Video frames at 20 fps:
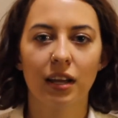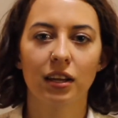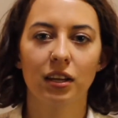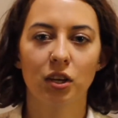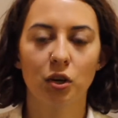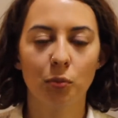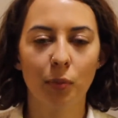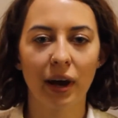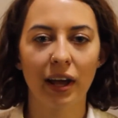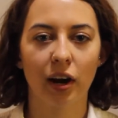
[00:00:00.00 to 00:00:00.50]

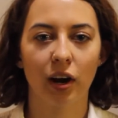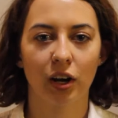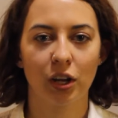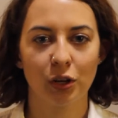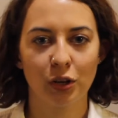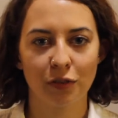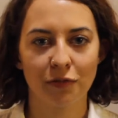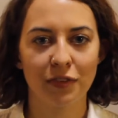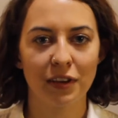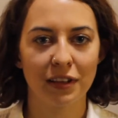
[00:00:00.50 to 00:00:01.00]
you might
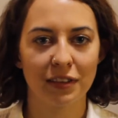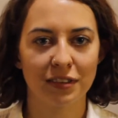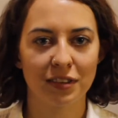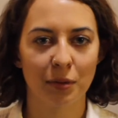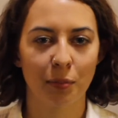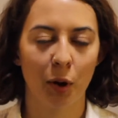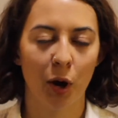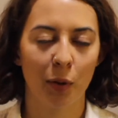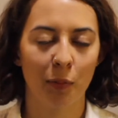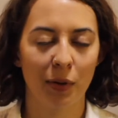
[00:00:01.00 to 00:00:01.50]
argue defeats
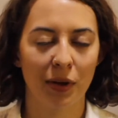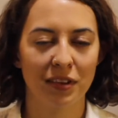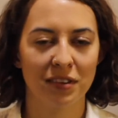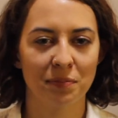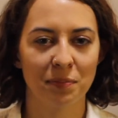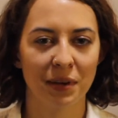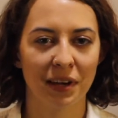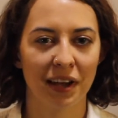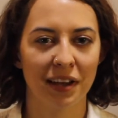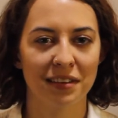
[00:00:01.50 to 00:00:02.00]
the purpose
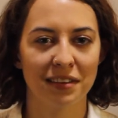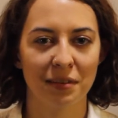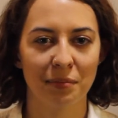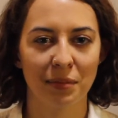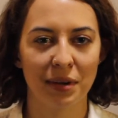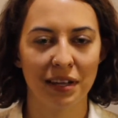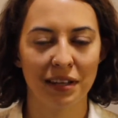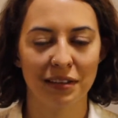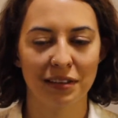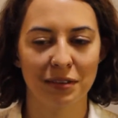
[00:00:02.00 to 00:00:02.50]
because it
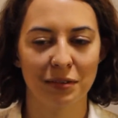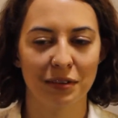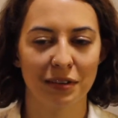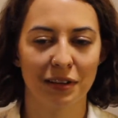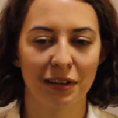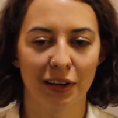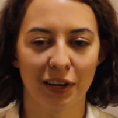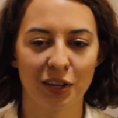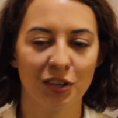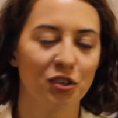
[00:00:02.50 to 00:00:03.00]
means
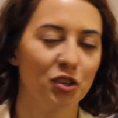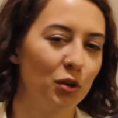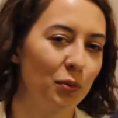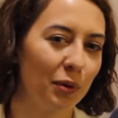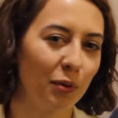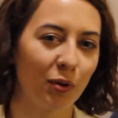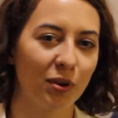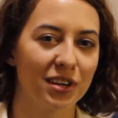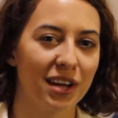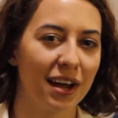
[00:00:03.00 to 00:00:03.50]

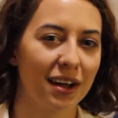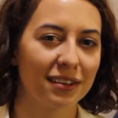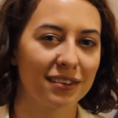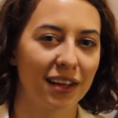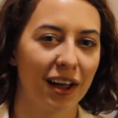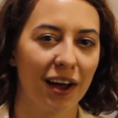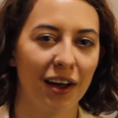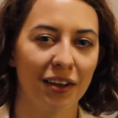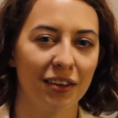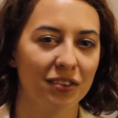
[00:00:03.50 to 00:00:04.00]
consuming more
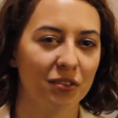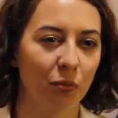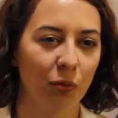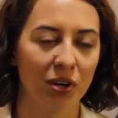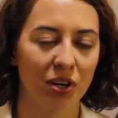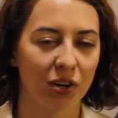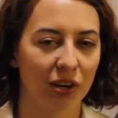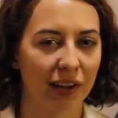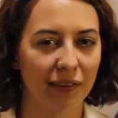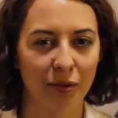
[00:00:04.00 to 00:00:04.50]
textiles
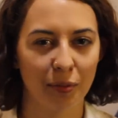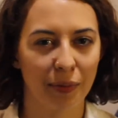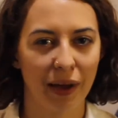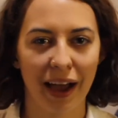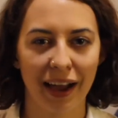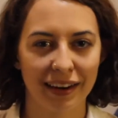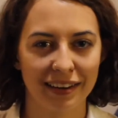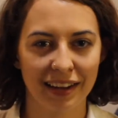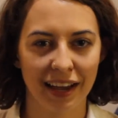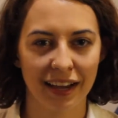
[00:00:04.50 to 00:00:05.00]
when you're giving
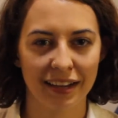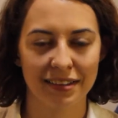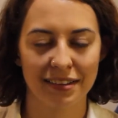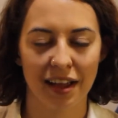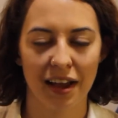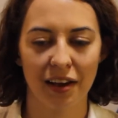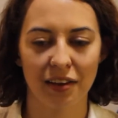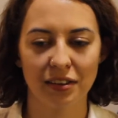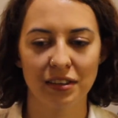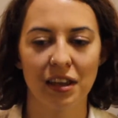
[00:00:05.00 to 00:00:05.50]
back
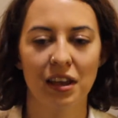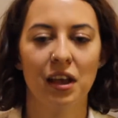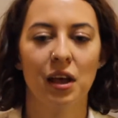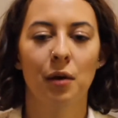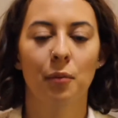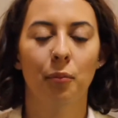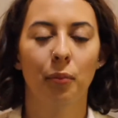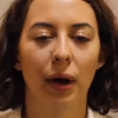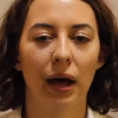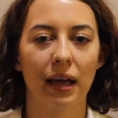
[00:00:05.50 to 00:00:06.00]
textiles,
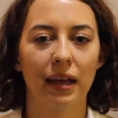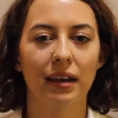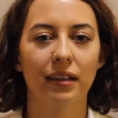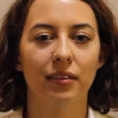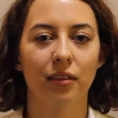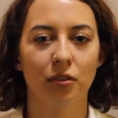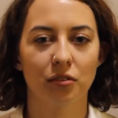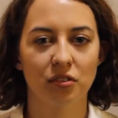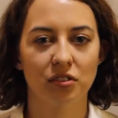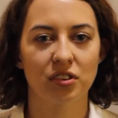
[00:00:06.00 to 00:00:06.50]
but
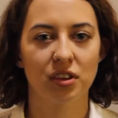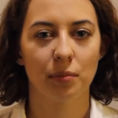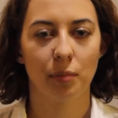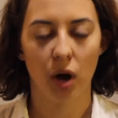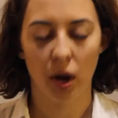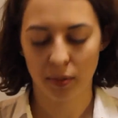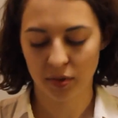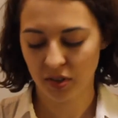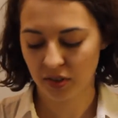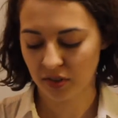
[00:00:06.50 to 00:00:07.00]
those are some
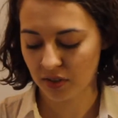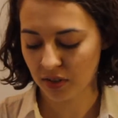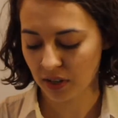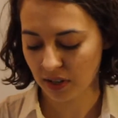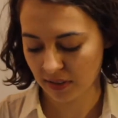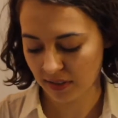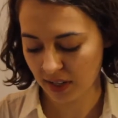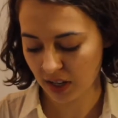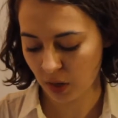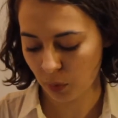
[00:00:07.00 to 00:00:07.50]
options to
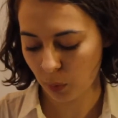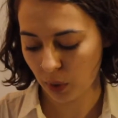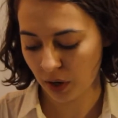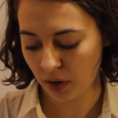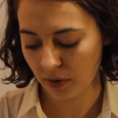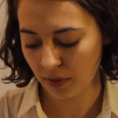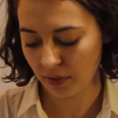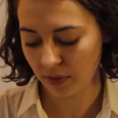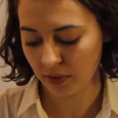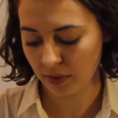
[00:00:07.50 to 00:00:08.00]
consider
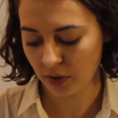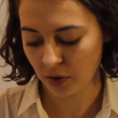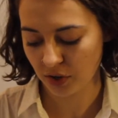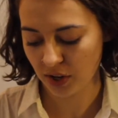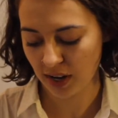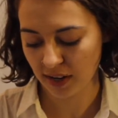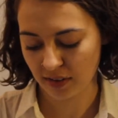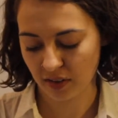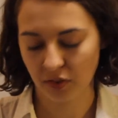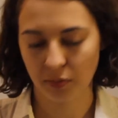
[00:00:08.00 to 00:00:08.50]
where your
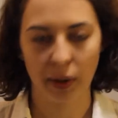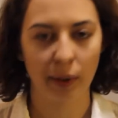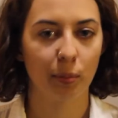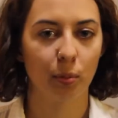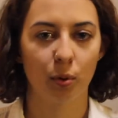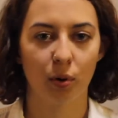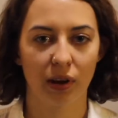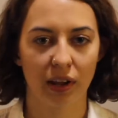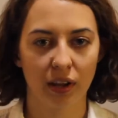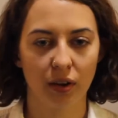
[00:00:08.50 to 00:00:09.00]
textiles might
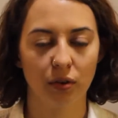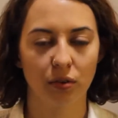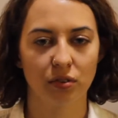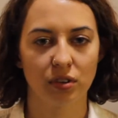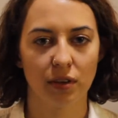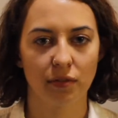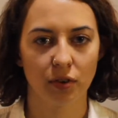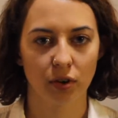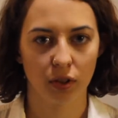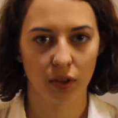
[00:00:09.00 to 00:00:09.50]
be reused
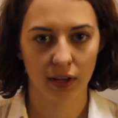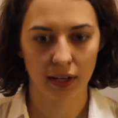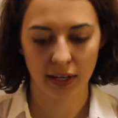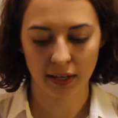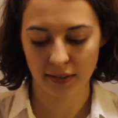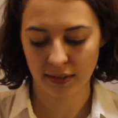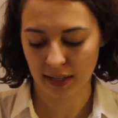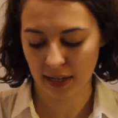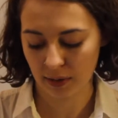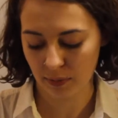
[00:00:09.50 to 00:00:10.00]
if you're looking
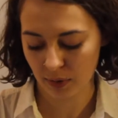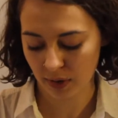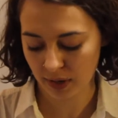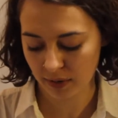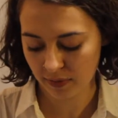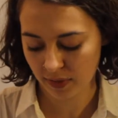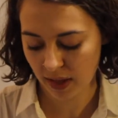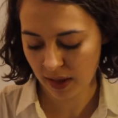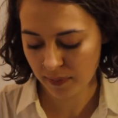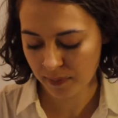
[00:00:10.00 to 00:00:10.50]
to get rid
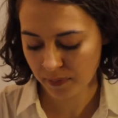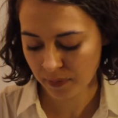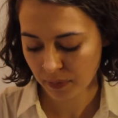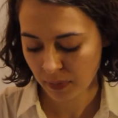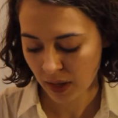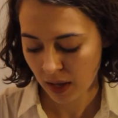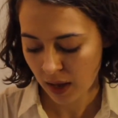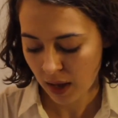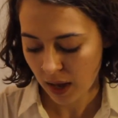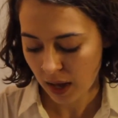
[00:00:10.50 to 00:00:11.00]
of them.
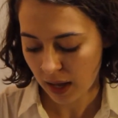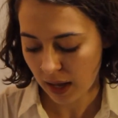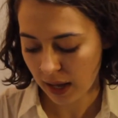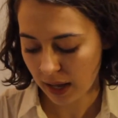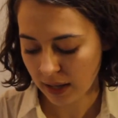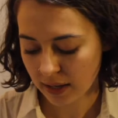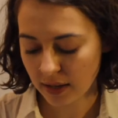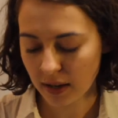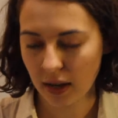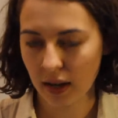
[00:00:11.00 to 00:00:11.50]

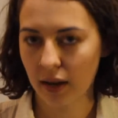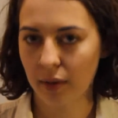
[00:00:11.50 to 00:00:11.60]
And